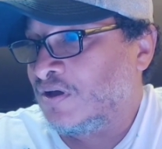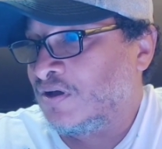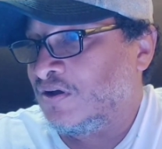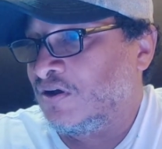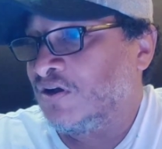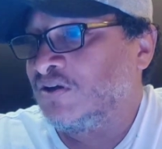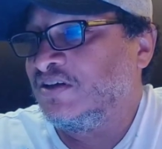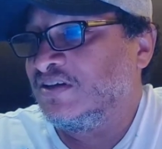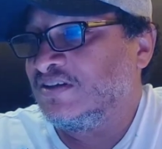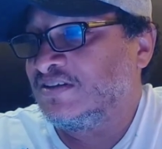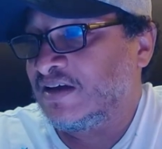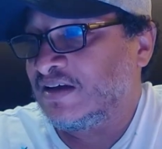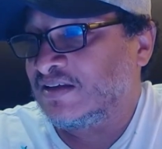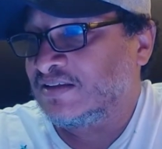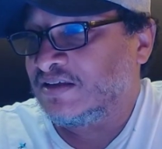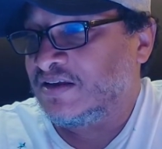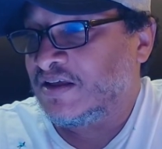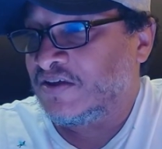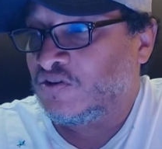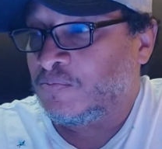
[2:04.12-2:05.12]

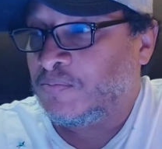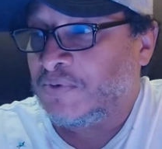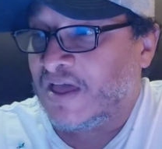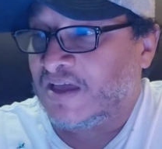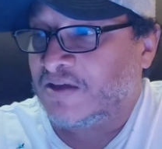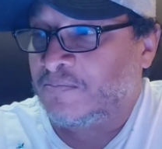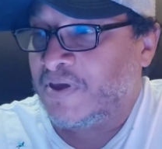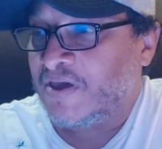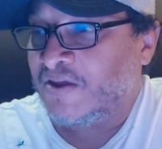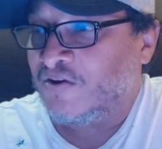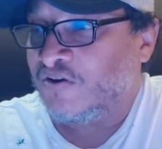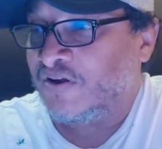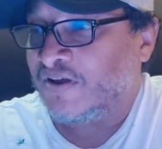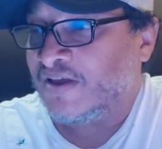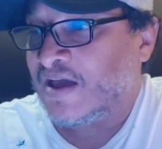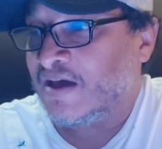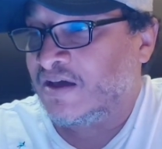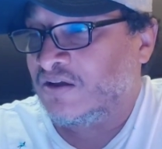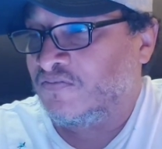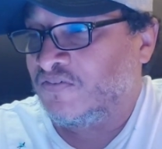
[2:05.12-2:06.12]
Undetected as a black man on
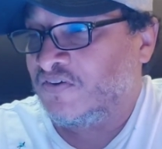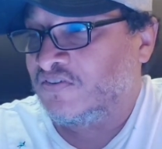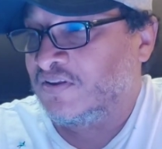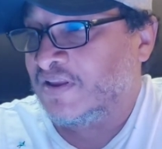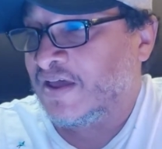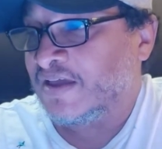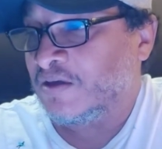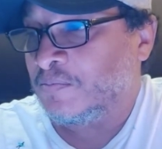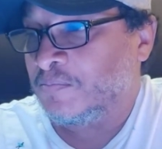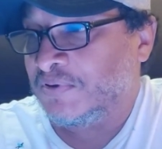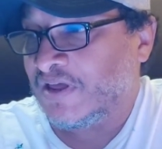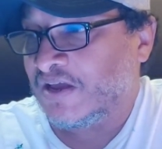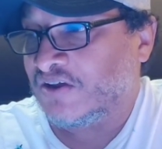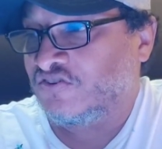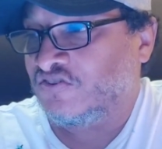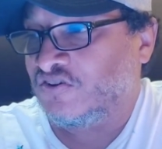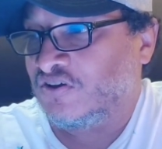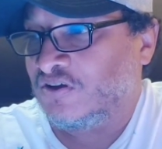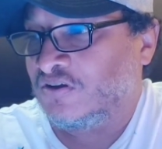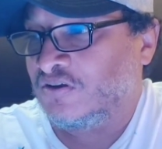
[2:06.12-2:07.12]
account of his light
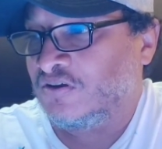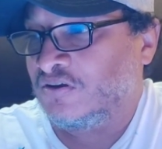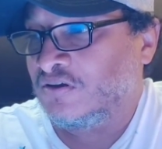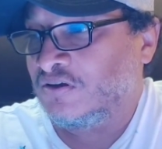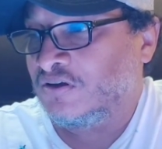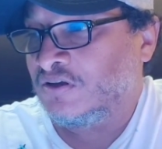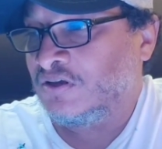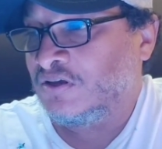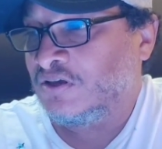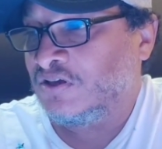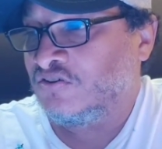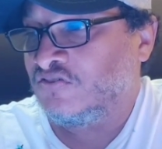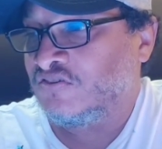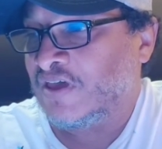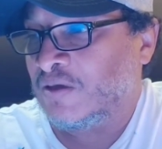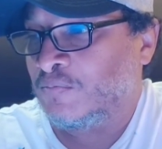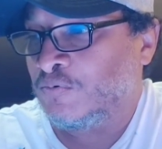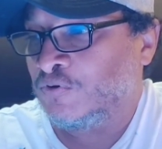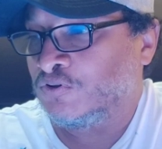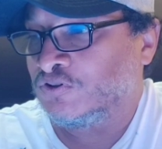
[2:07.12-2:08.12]
complexion, he is
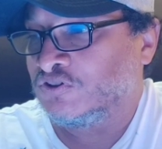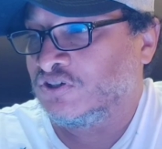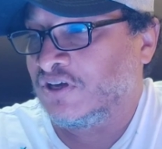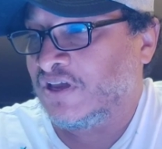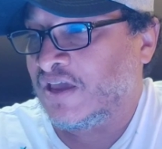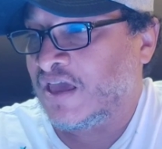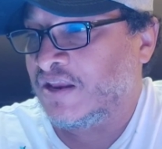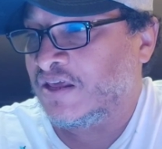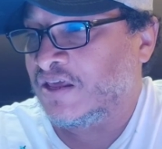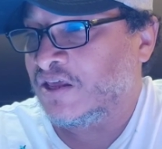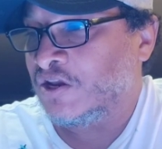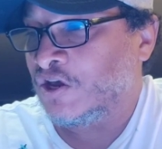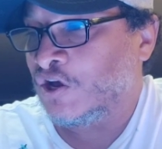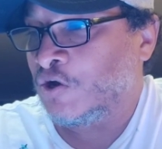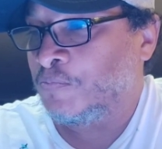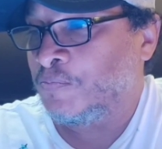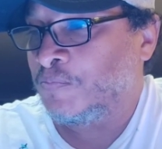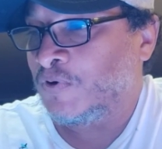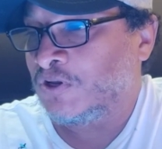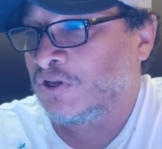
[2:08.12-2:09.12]
able to get an
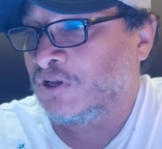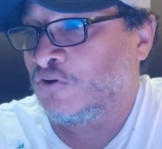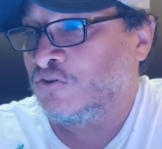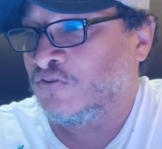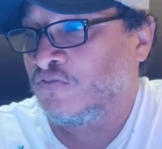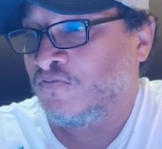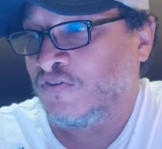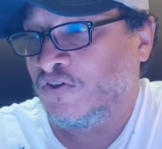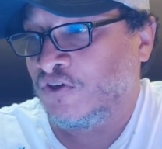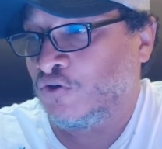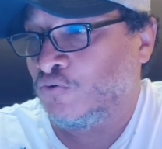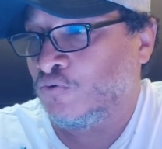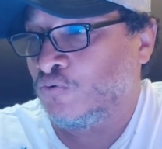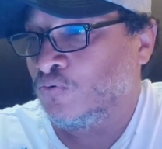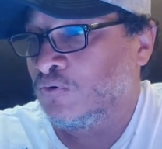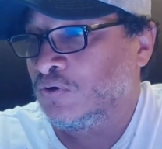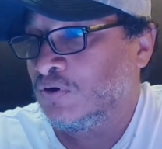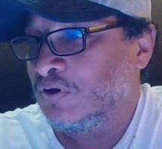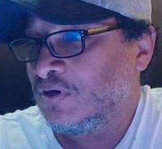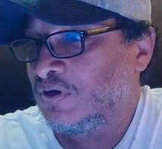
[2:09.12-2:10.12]
up-close
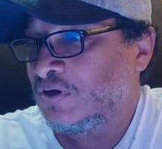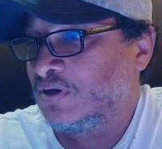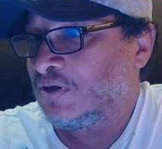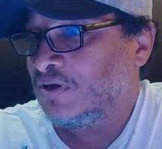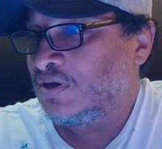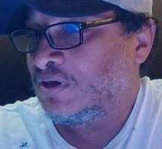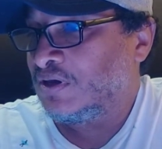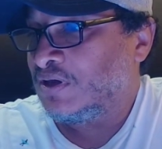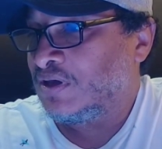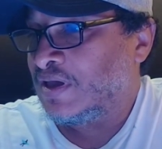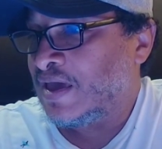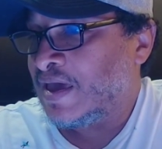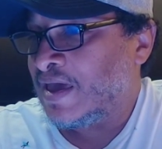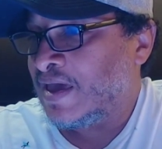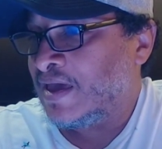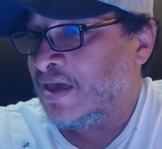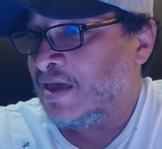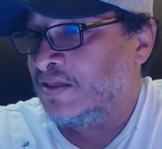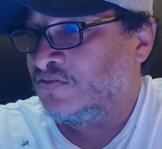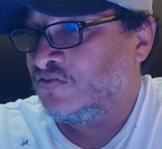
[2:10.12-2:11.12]
view
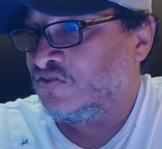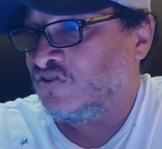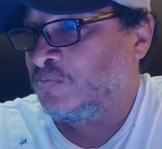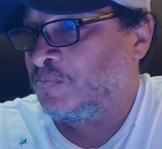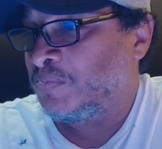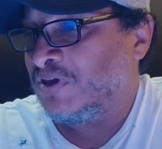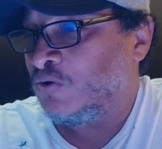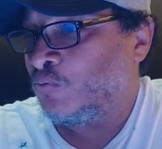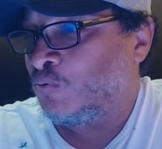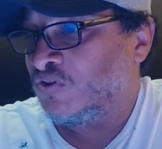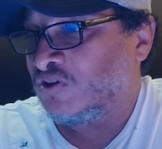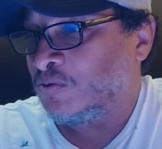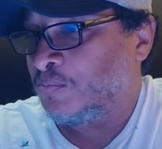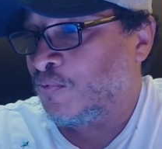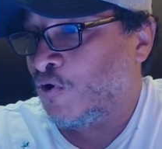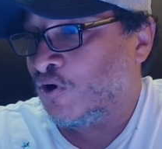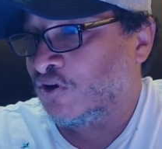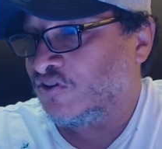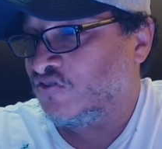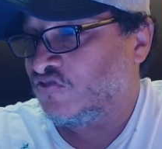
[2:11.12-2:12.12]
and speak with the
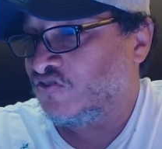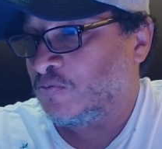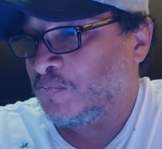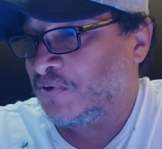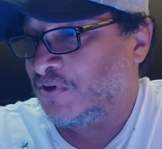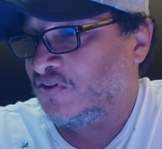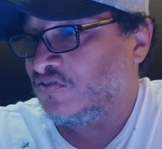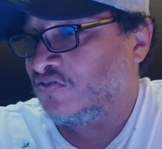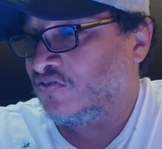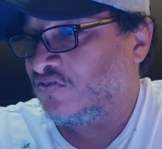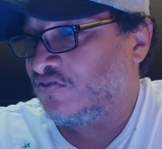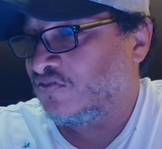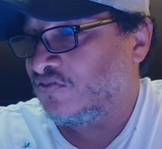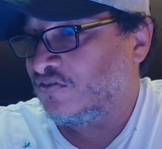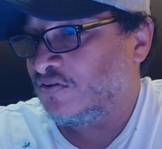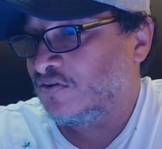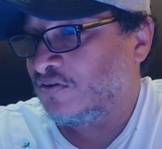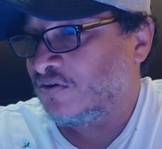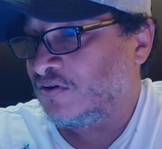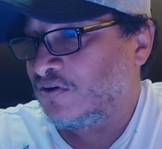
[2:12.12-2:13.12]

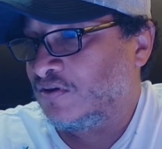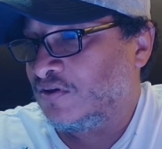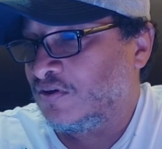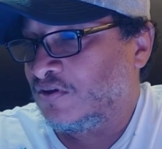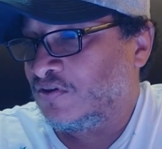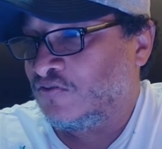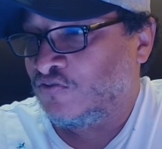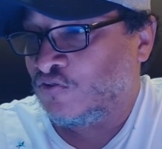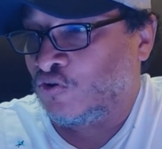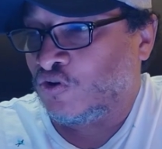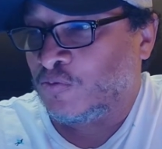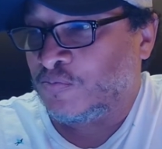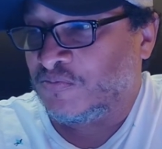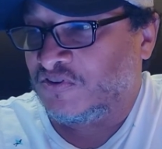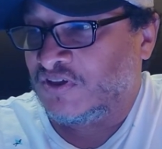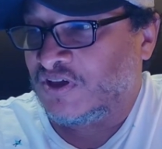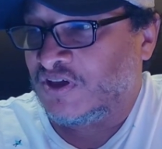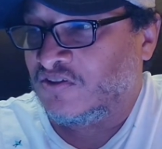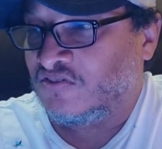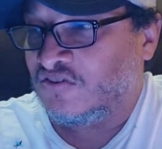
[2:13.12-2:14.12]
participants,
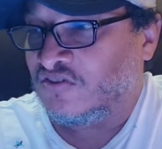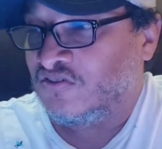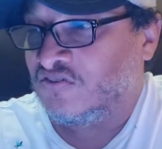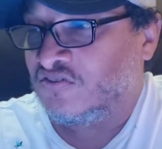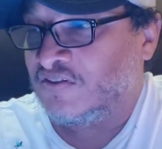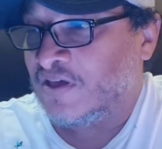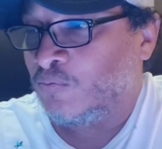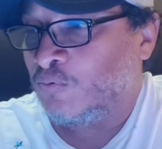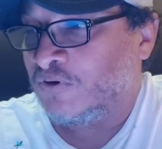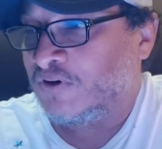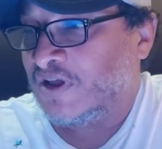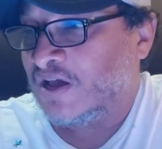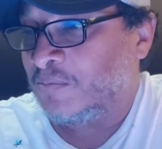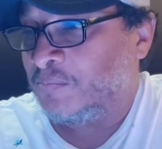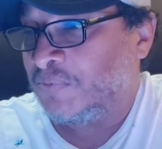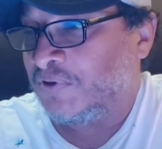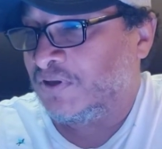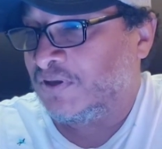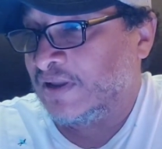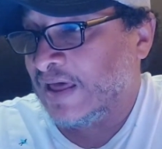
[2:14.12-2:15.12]
circumstances that would
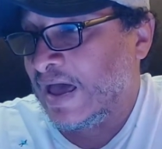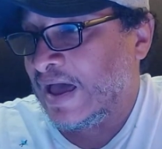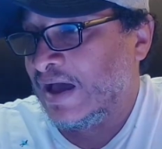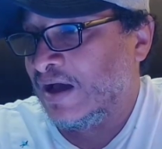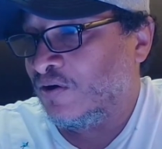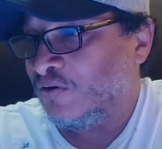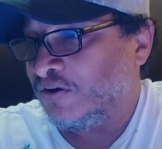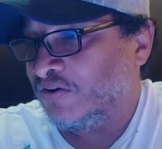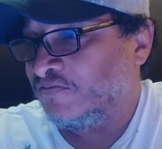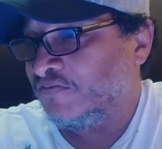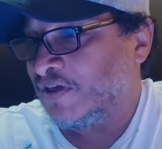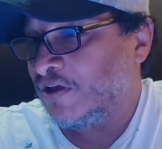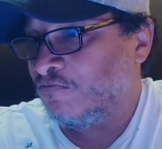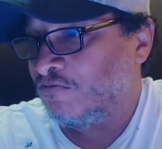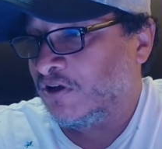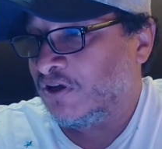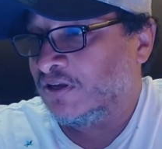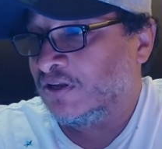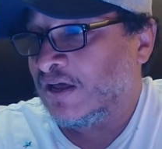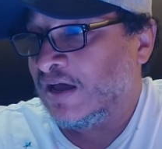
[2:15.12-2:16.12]
not be allowed if they
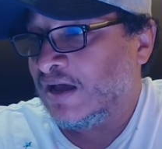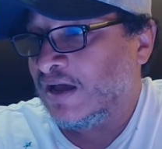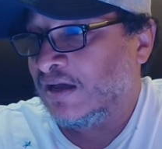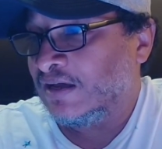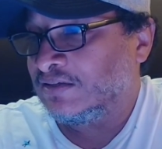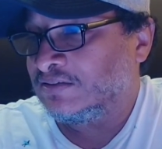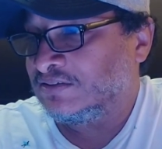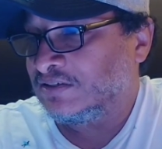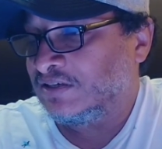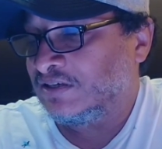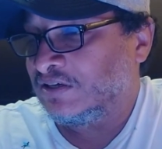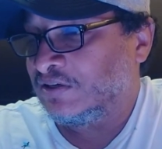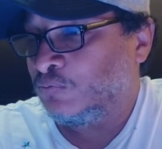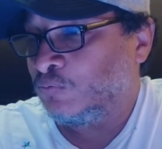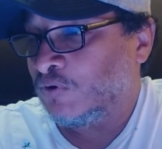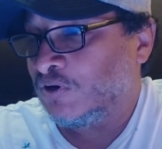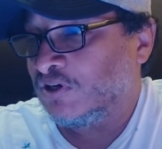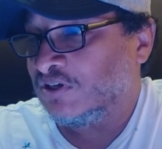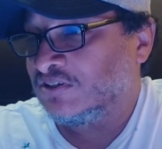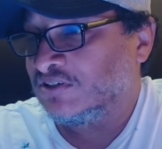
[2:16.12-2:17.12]
realized he
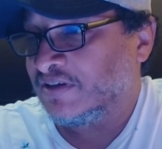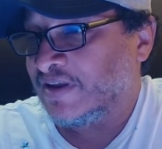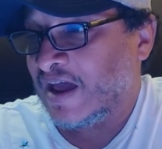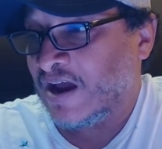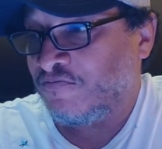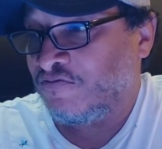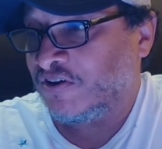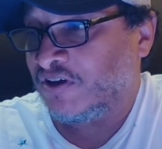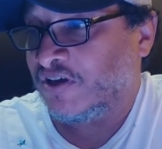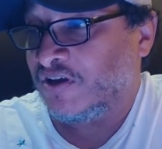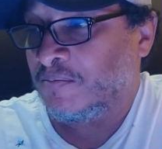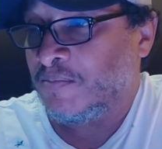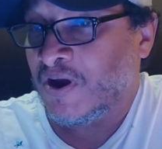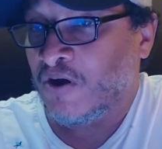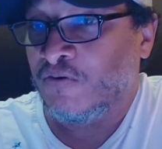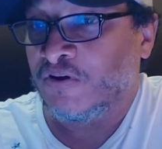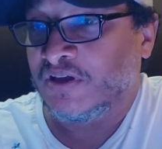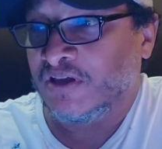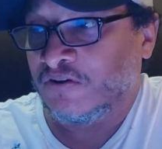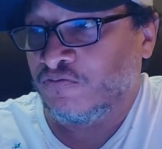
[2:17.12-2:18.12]
was an
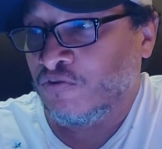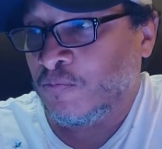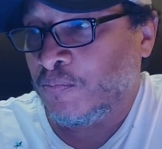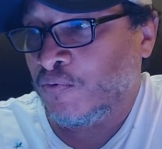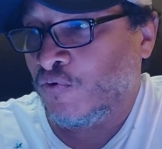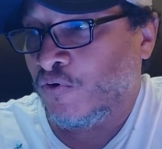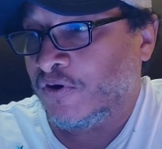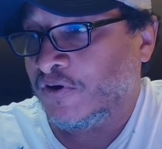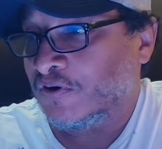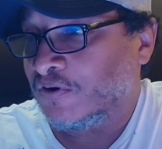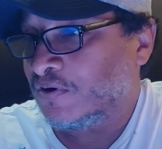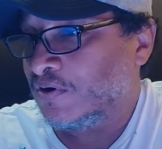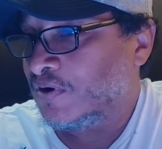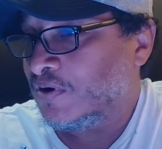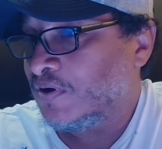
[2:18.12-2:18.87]
African-American reporter.